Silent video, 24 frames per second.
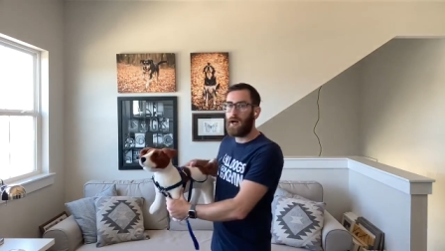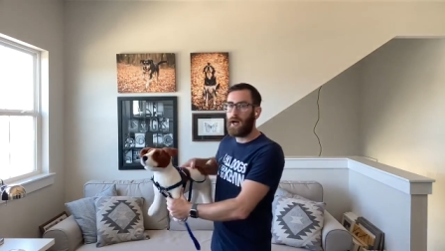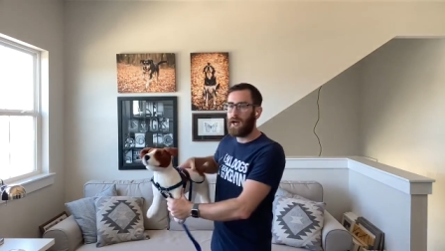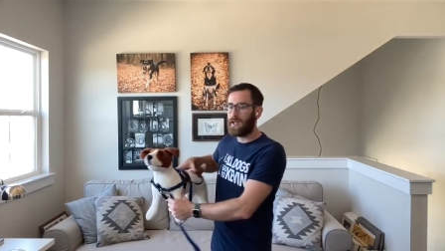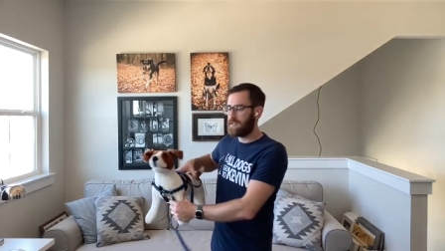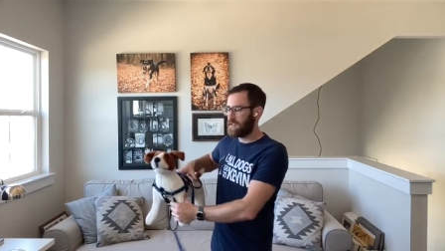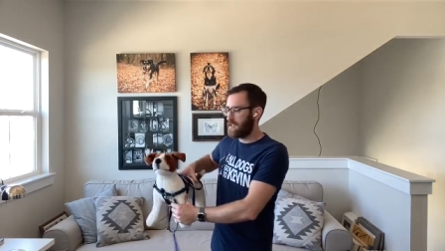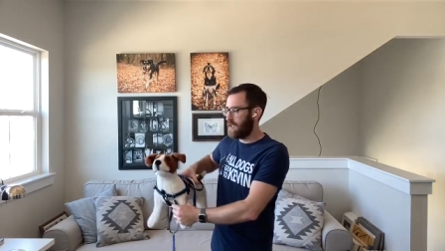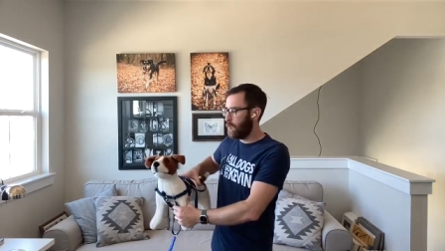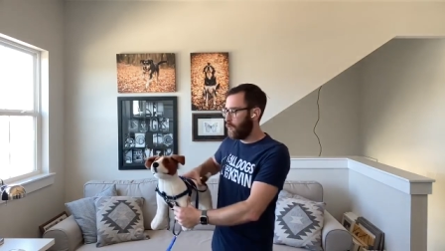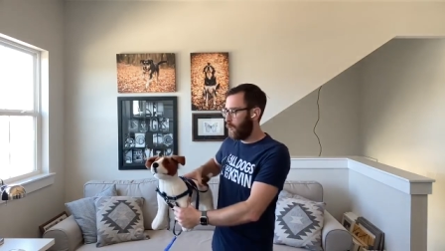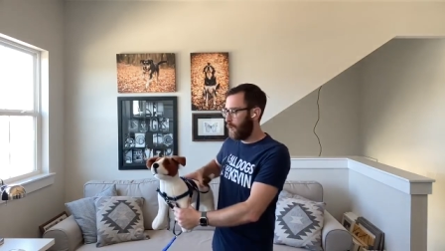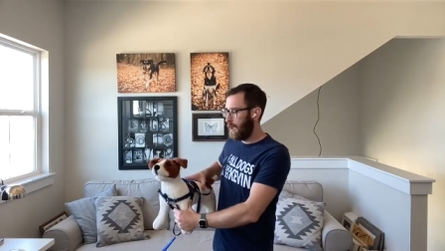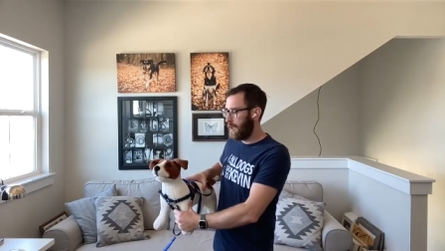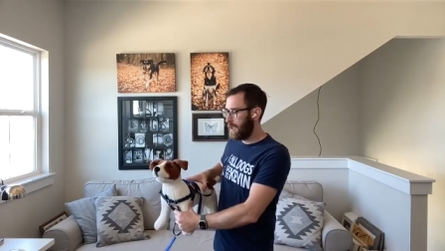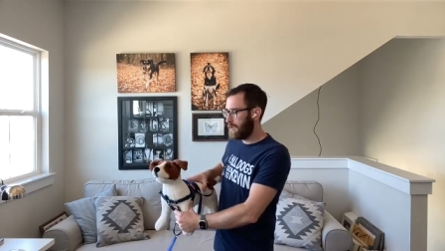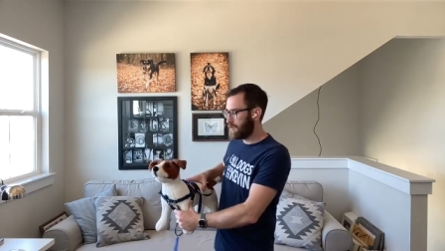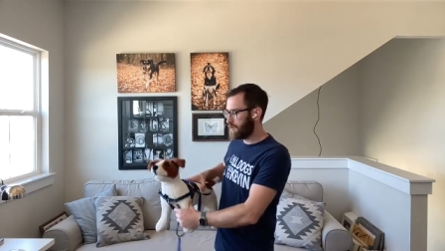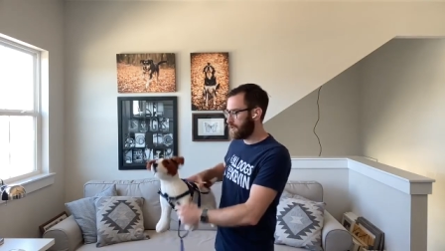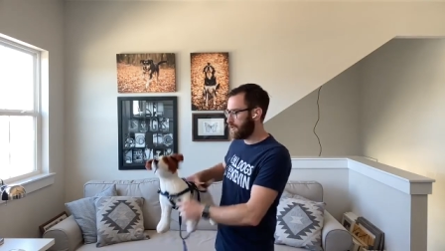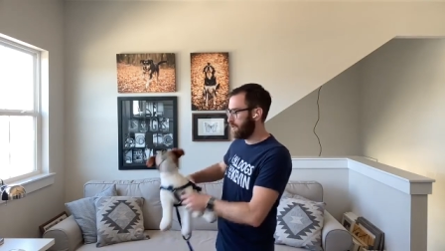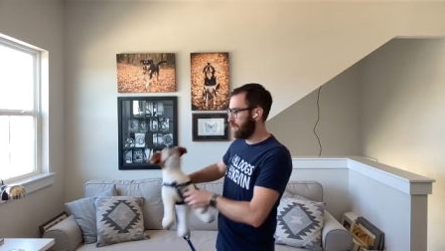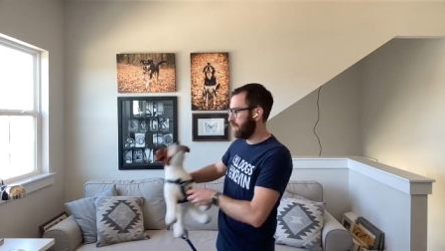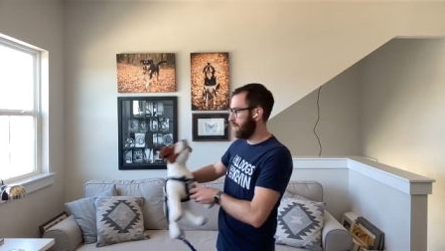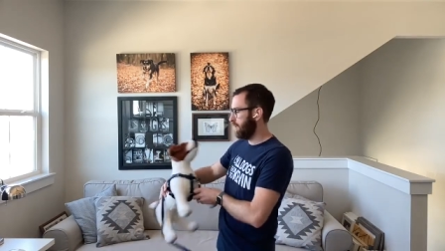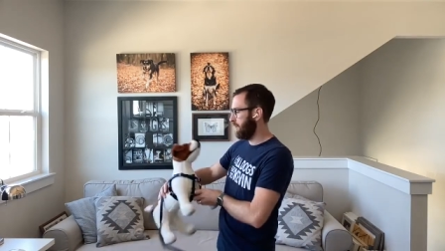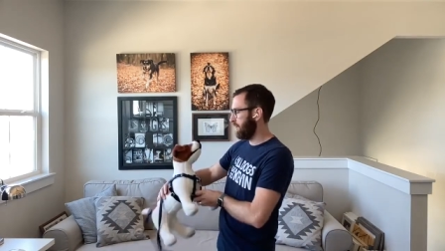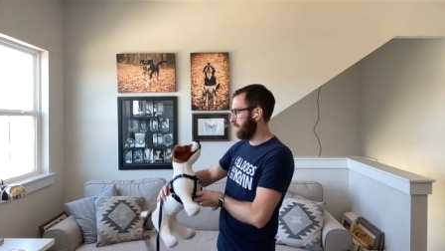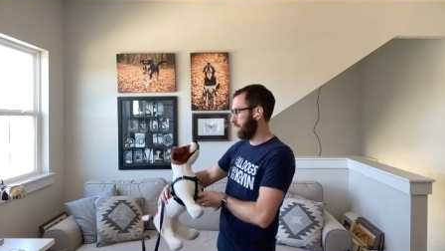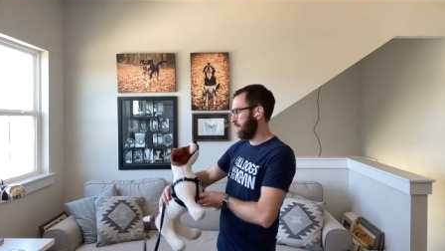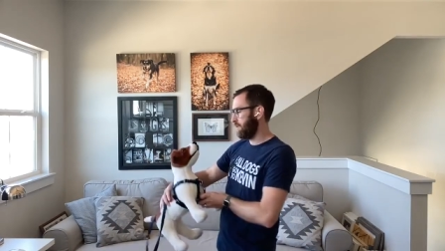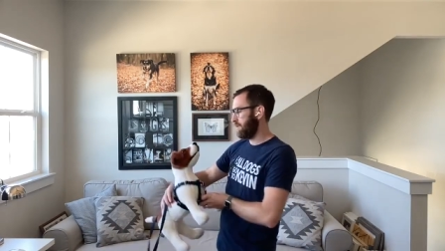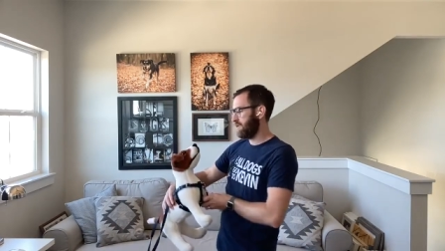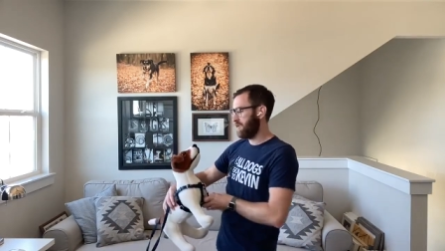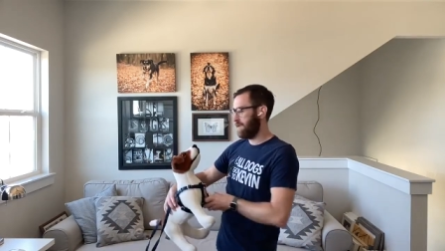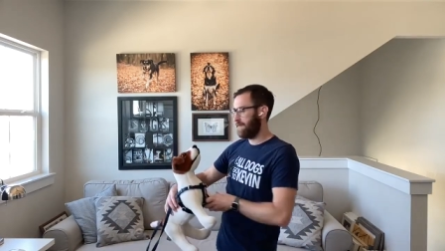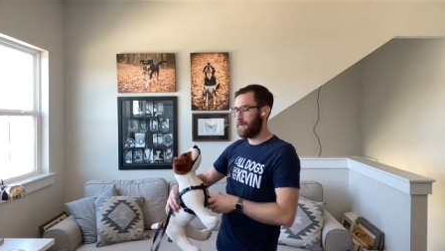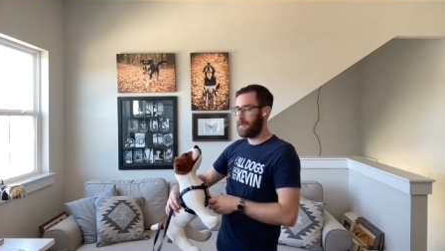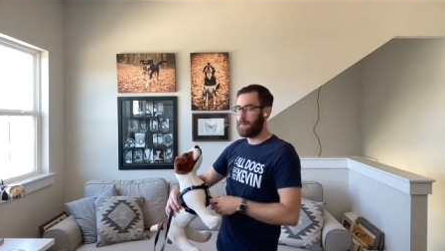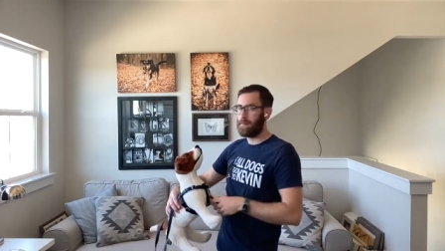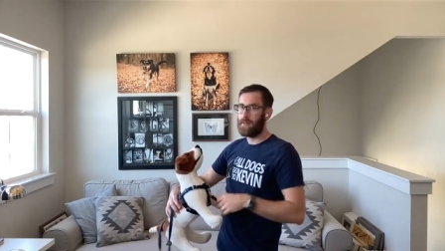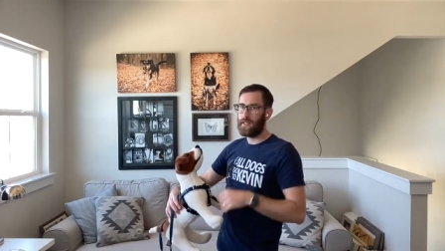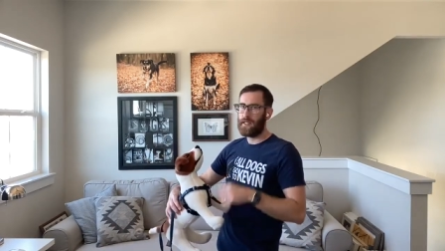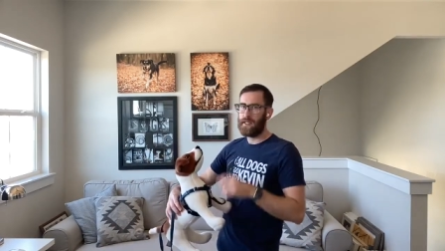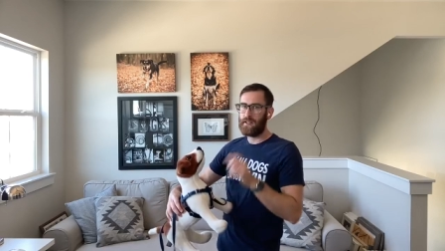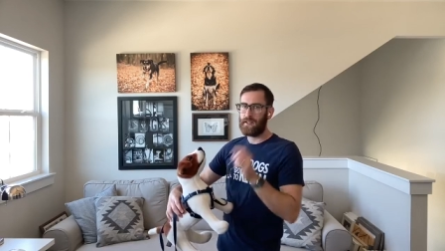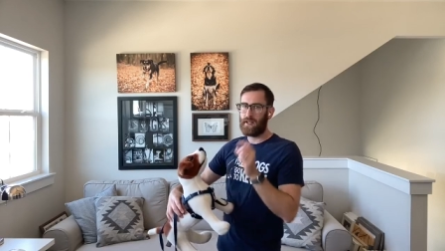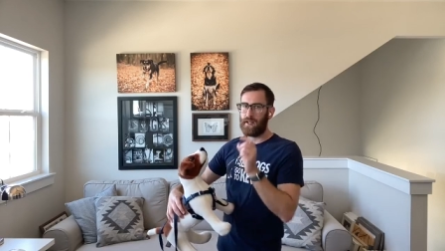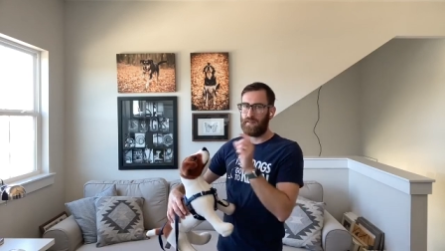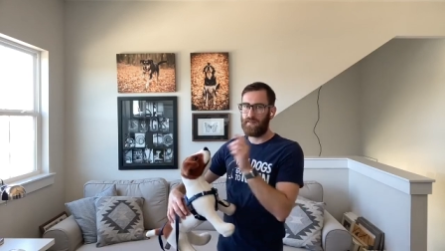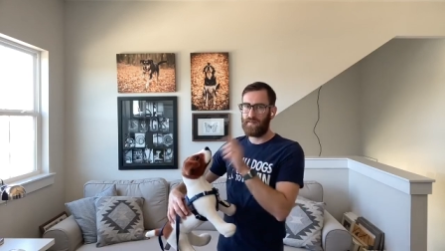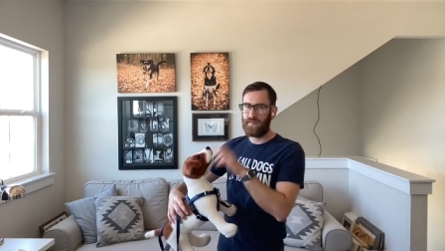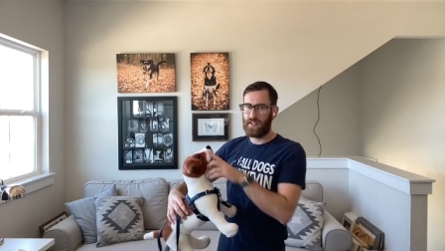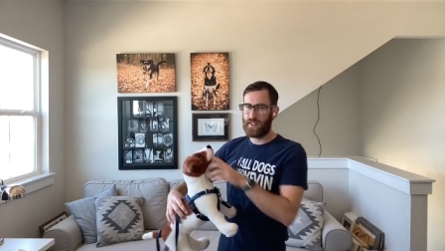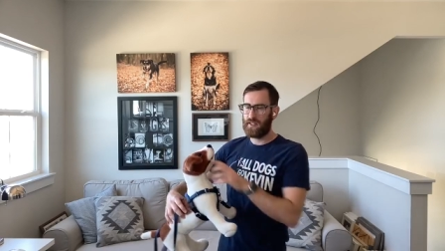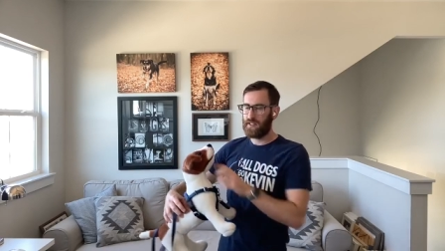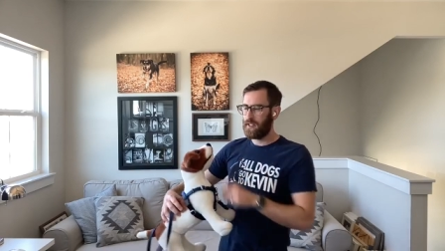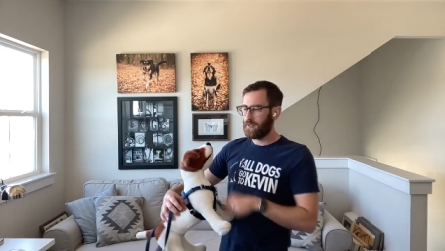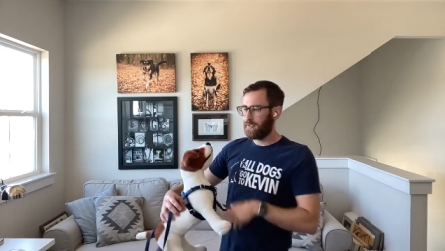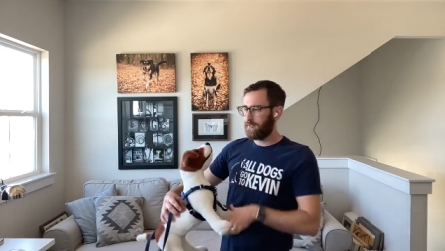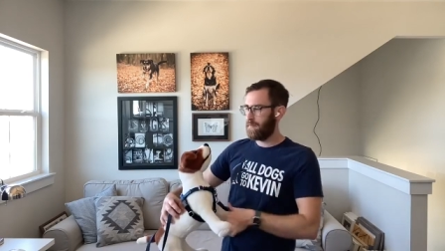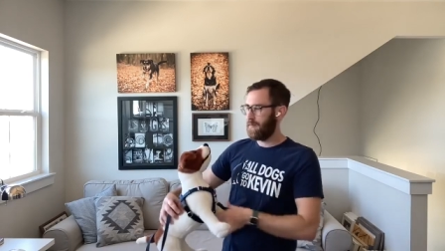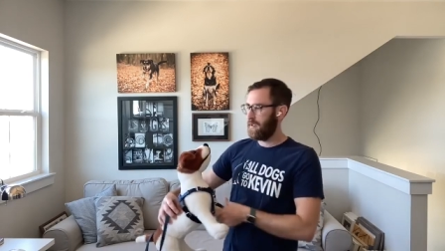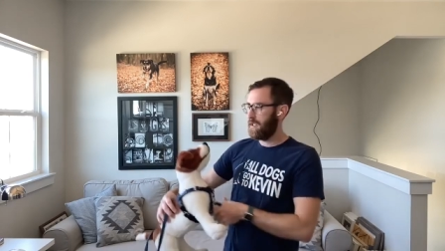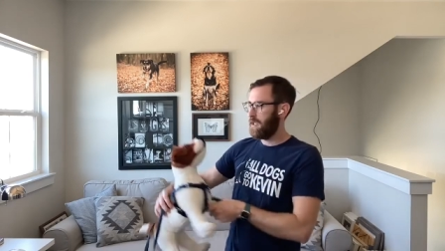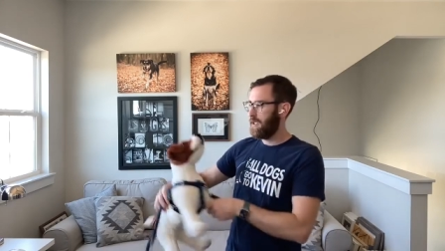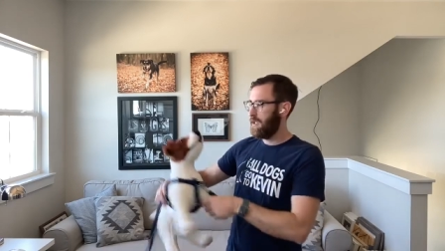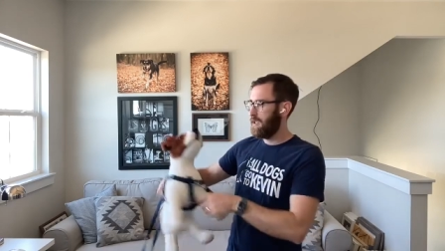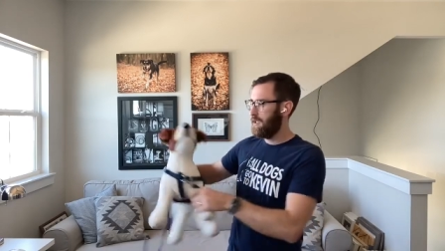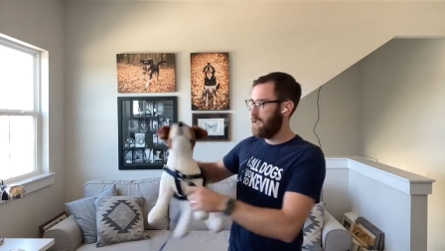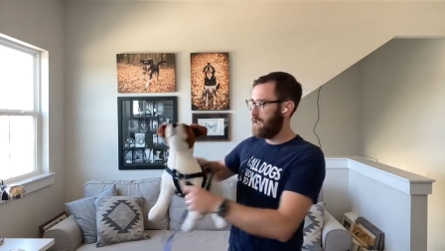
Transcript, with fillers: I say watch. He looks up at me. I feed him.